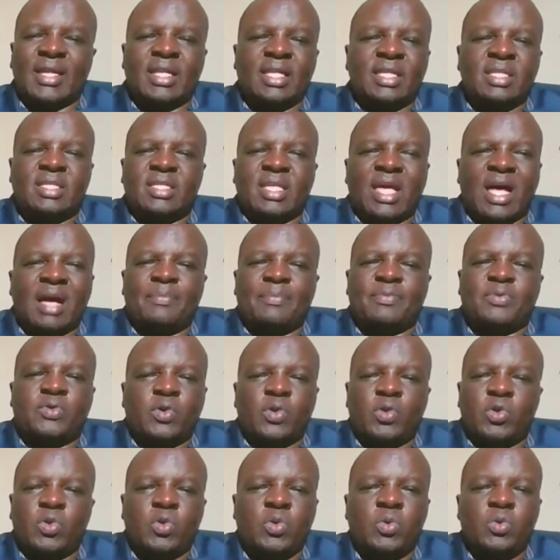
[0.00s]
That is
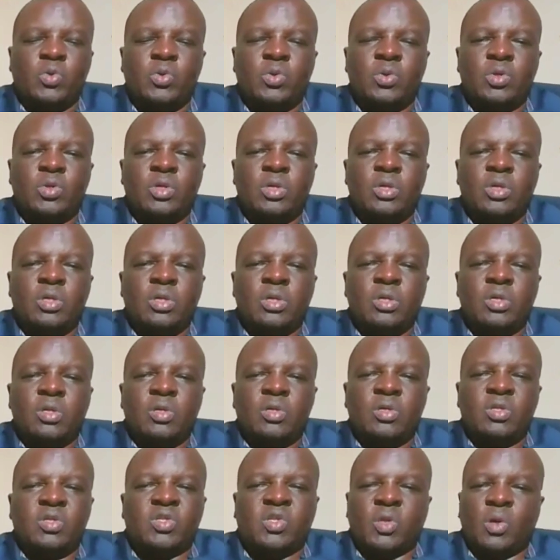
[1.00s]
up to you.
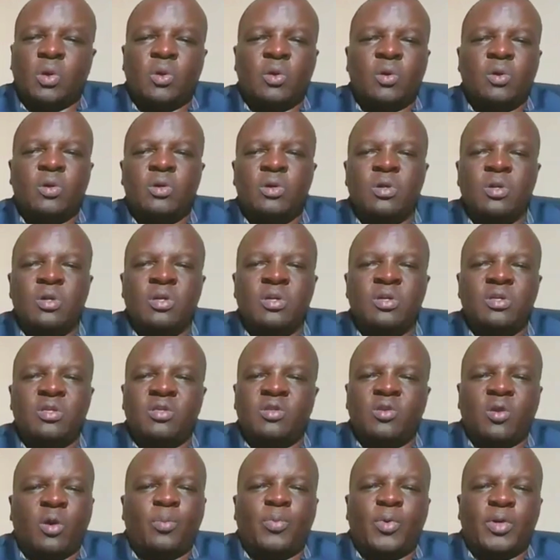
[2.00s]
So
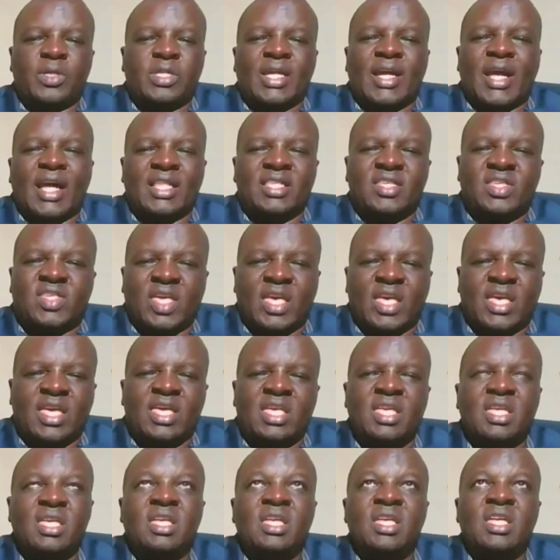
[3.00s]
nobody can
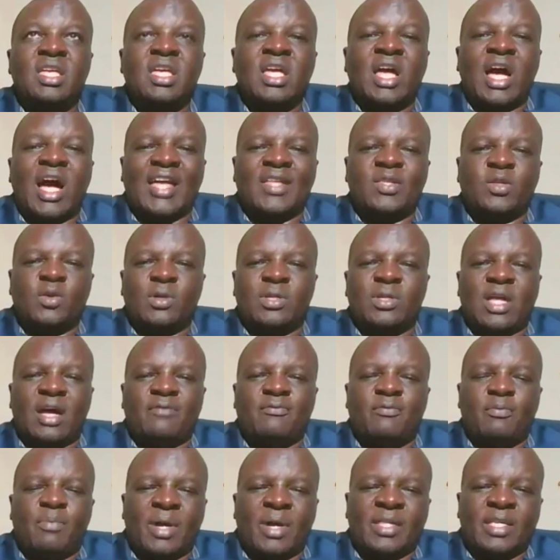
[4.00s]
say, I don't
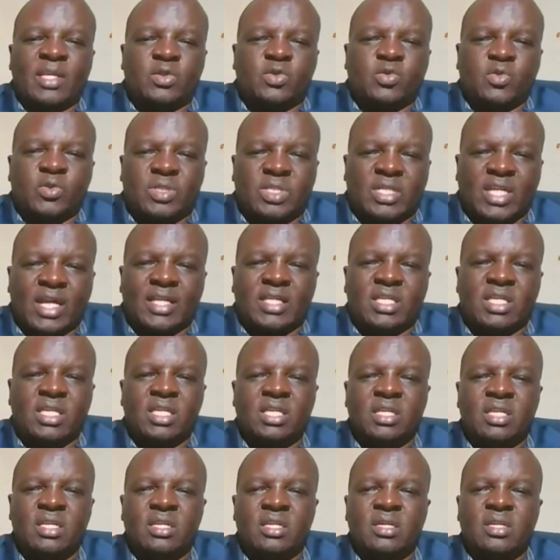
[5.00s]
have money to study.
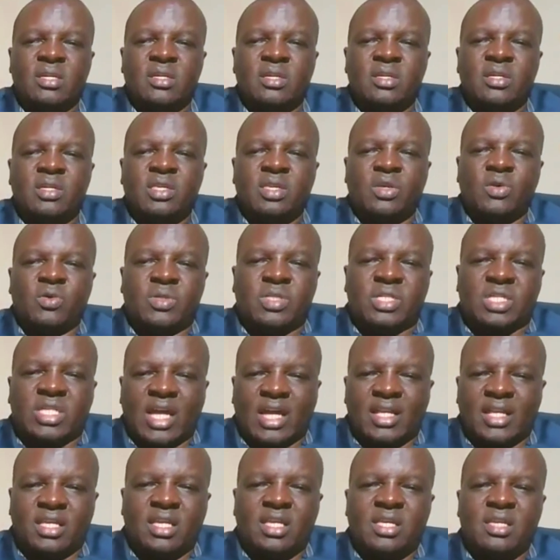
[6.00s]
You
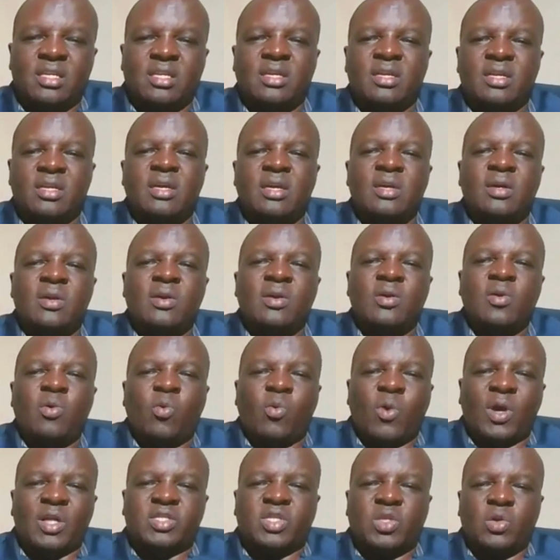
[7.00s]
study
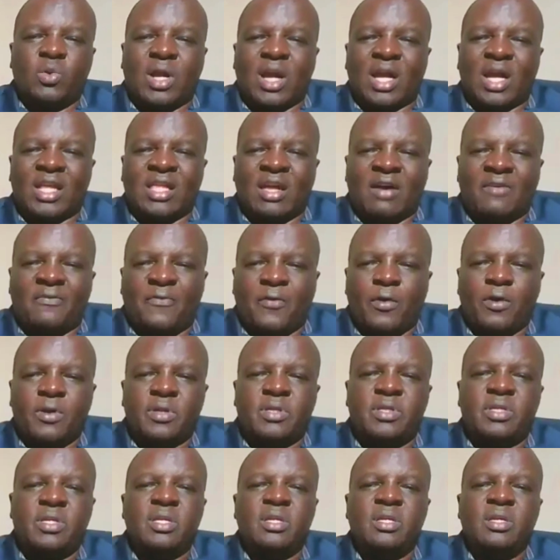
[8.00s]
what you can
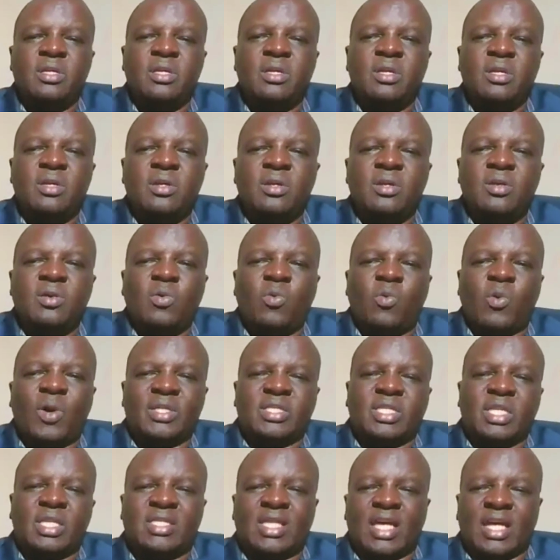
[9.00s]
afford,
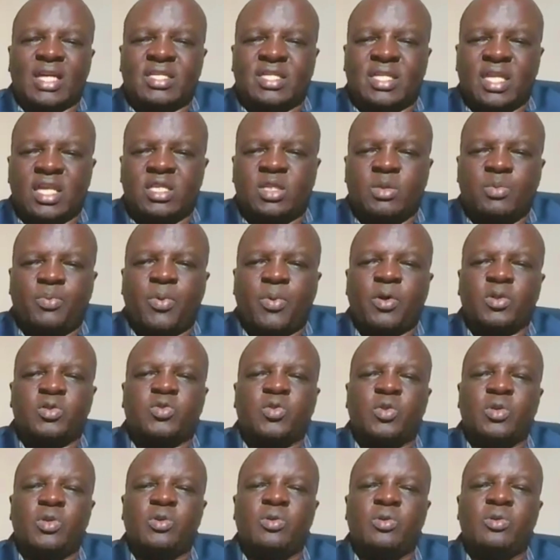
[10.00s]
what is accessible
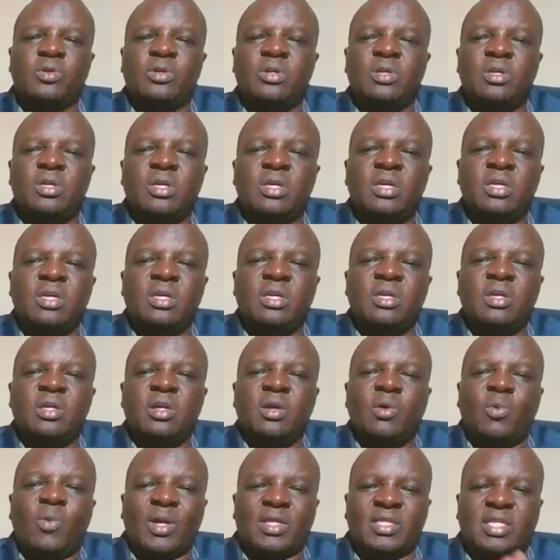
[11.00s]
to you,
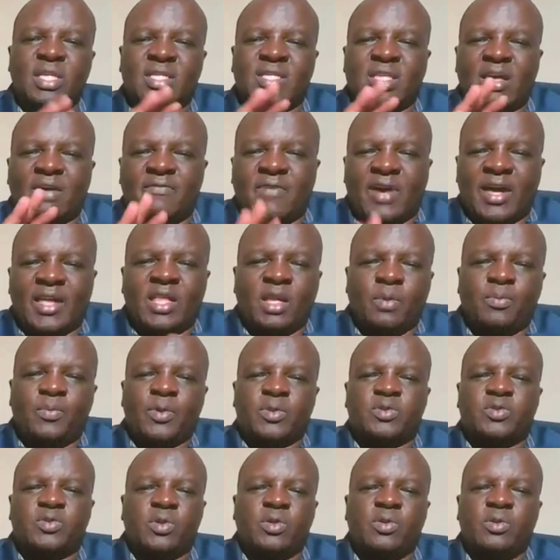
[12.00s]
what is
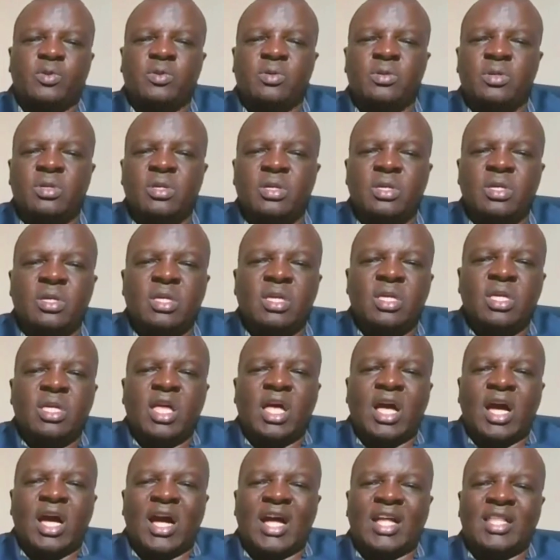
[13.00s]
available to you,
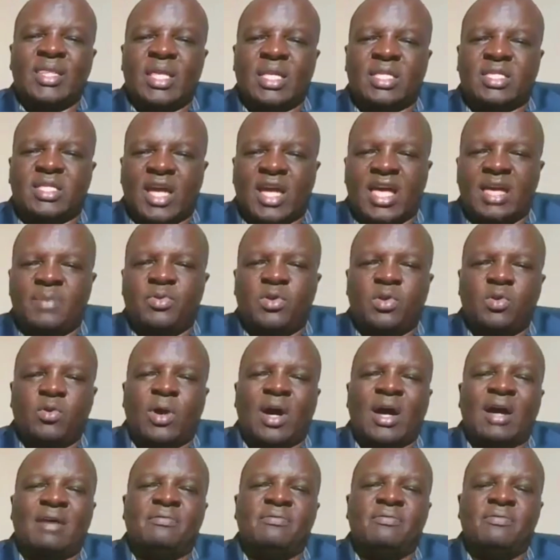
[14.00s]
and the time you
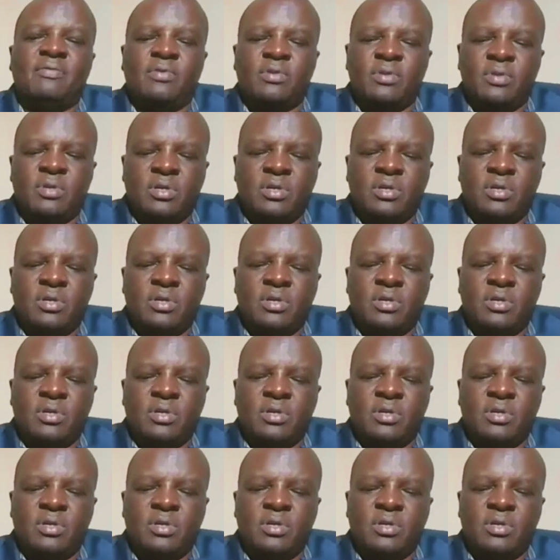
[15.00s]
have.